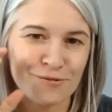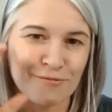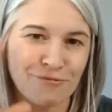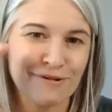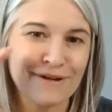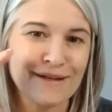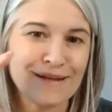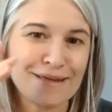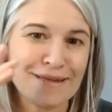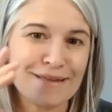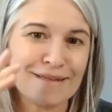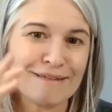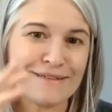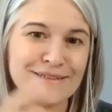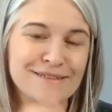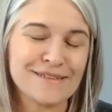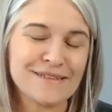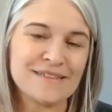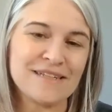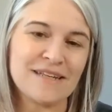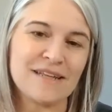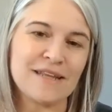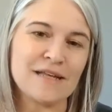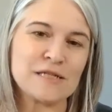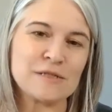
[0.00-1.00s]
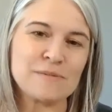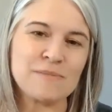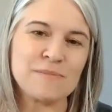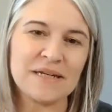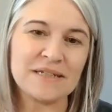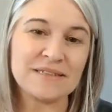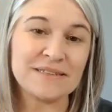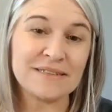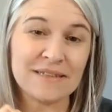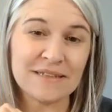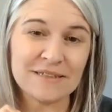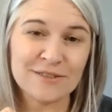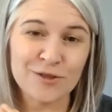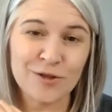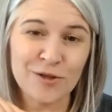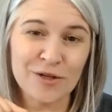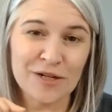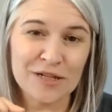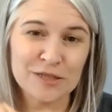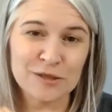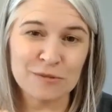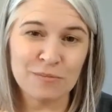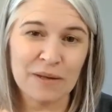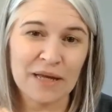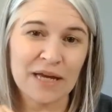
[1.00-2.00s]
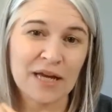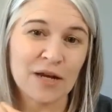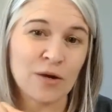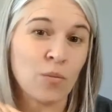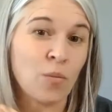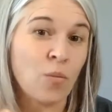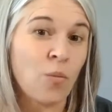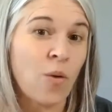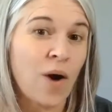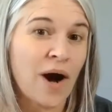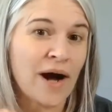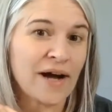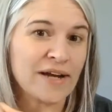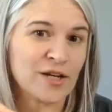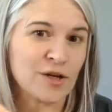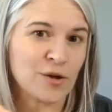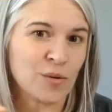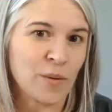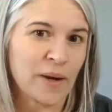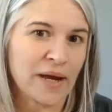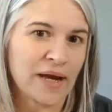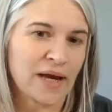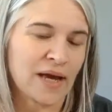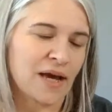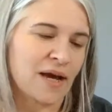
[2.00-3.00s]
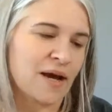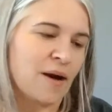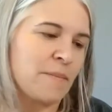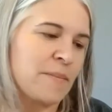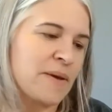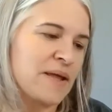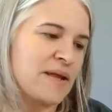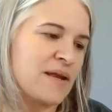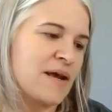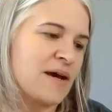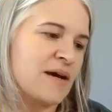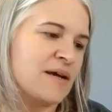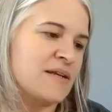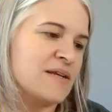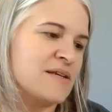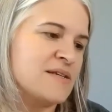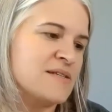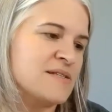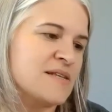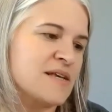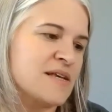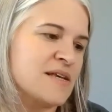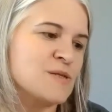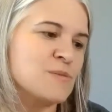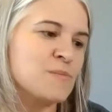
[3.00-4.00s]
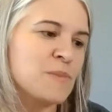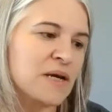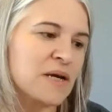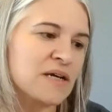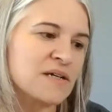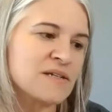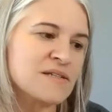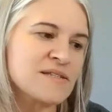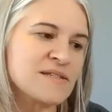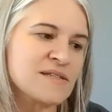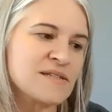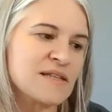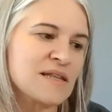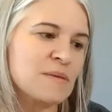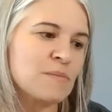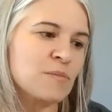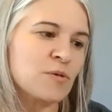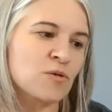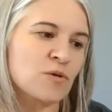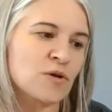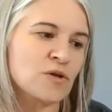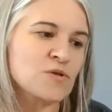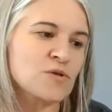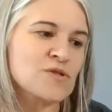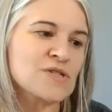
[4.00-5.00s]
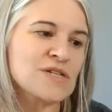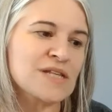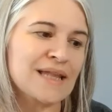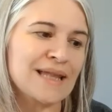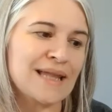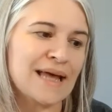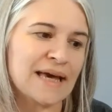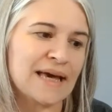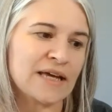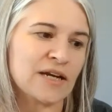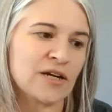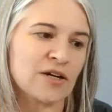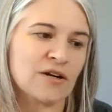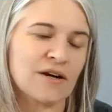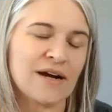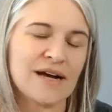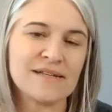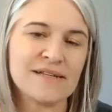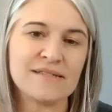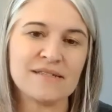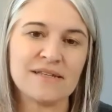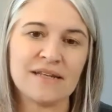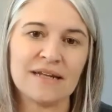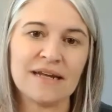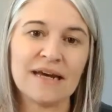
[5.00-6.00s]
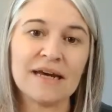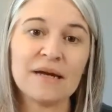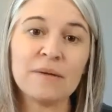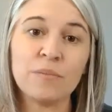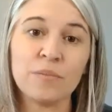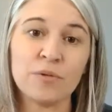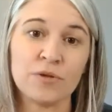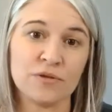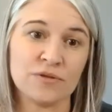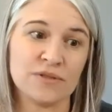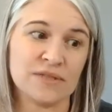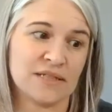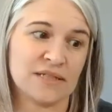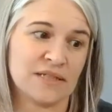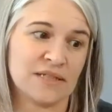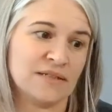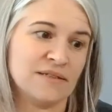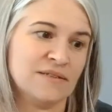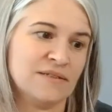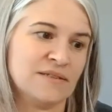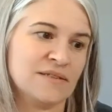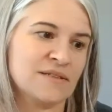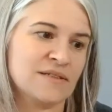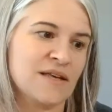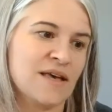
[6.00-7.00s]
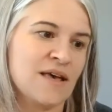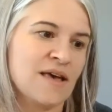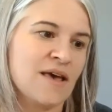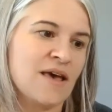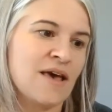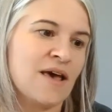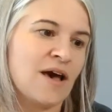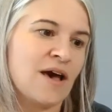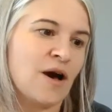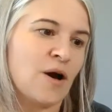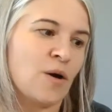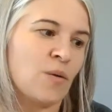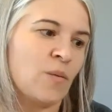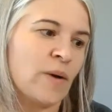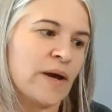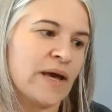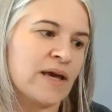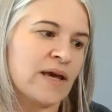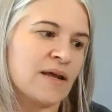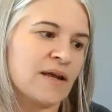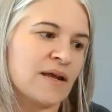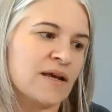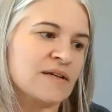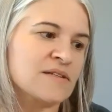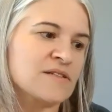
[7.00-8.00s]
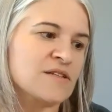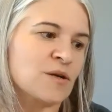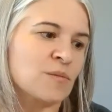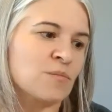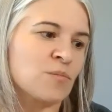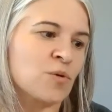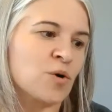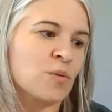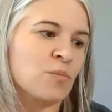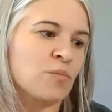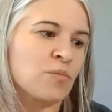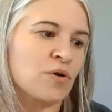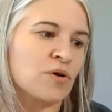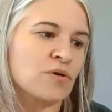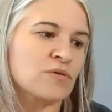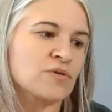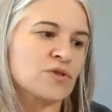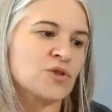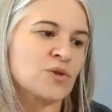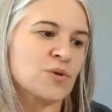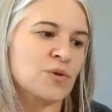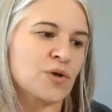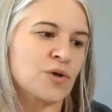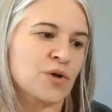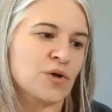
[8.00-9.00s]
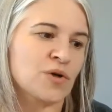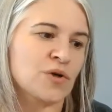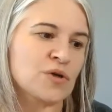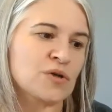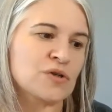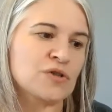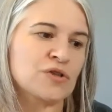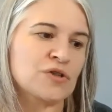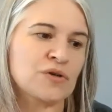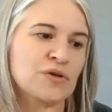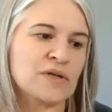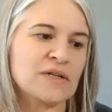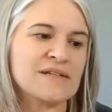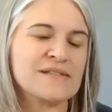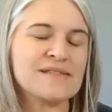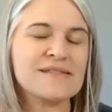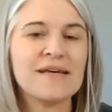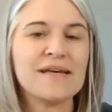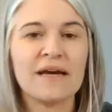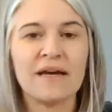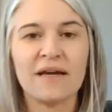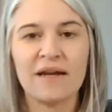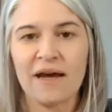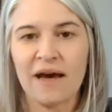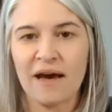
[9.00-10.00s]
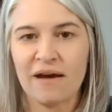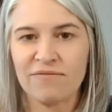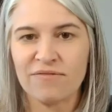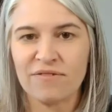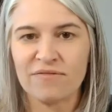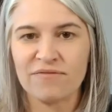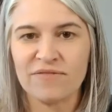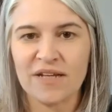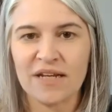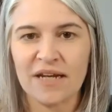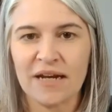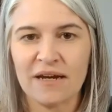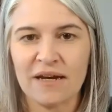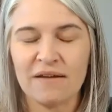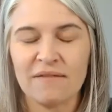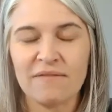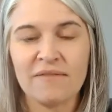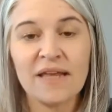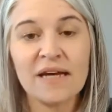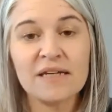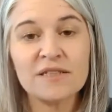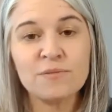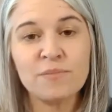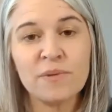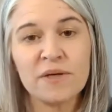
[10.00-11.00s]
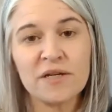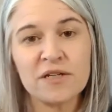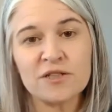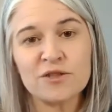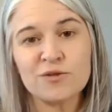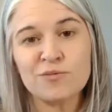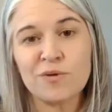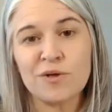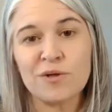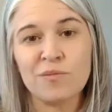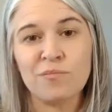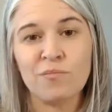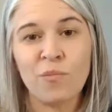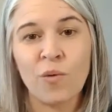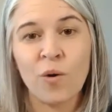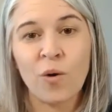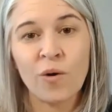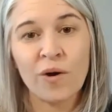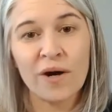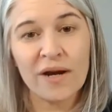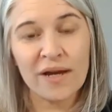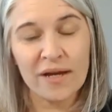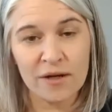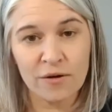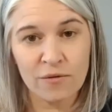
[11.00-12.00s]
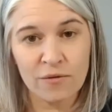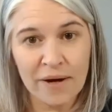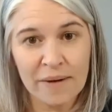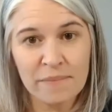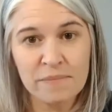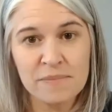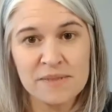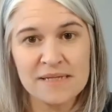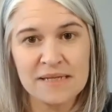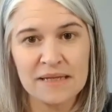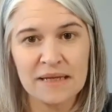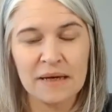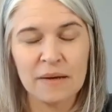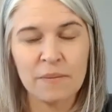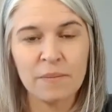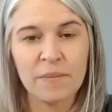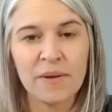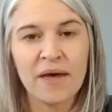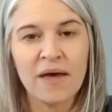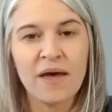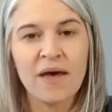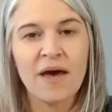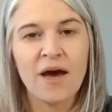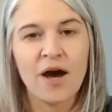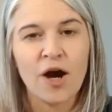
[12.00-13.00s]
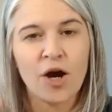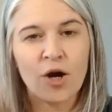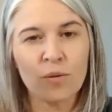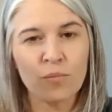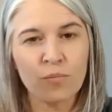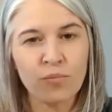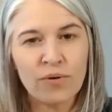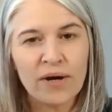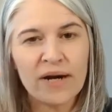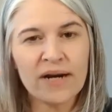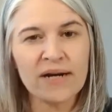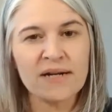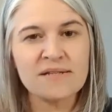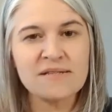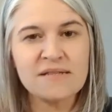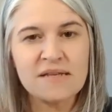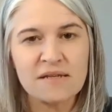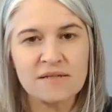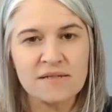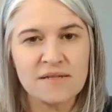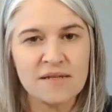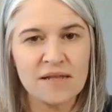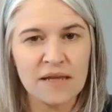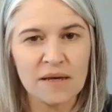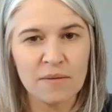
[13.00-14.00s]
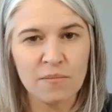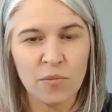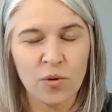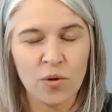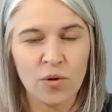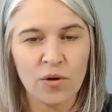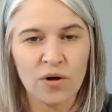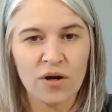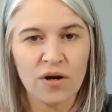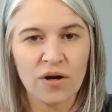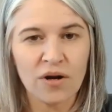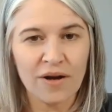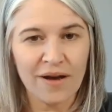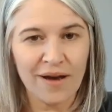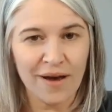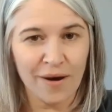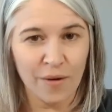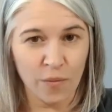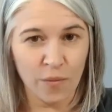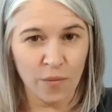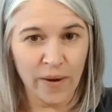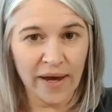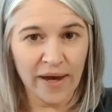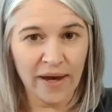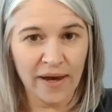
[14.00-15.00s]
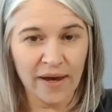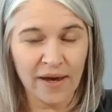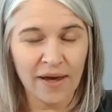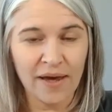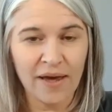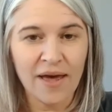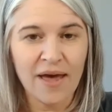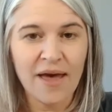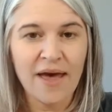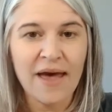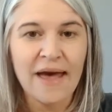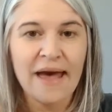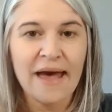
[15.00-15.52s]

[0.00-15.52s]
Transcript: you to really listen to this because this could explain why you're waking up at night. He says, because sleep grows lighter as the night proceeds, awakenings are more prone to occur during the second half of the night. That's because we're more in REM sleep, our brain is easily more awake,